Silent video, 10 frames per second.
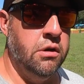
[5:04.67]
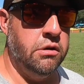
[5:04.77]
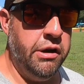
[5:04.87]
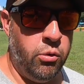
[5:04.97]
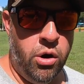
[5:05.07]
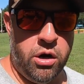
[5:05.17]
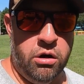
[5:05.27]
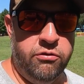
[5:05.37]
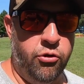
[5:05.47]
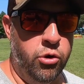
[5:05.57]

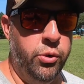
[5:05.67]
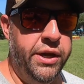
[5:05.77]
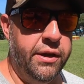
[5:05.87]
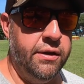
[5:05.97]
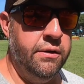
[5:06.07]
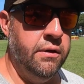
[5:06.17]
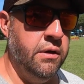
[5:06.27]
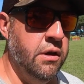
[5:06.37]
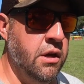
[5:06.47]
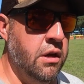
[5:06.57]
Clearwater for a week.
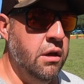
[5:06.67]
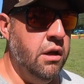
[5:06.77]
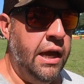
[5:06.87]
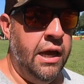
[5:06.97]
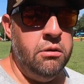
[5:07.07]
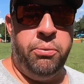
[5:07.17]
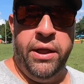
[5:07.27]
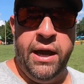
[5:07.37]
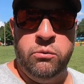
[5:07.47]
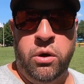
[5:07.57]
And the
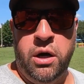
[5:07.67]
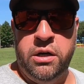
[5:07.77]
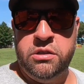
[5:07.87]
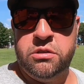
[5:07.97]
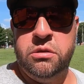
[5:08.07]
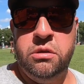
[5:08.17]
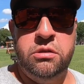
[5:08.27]
plan was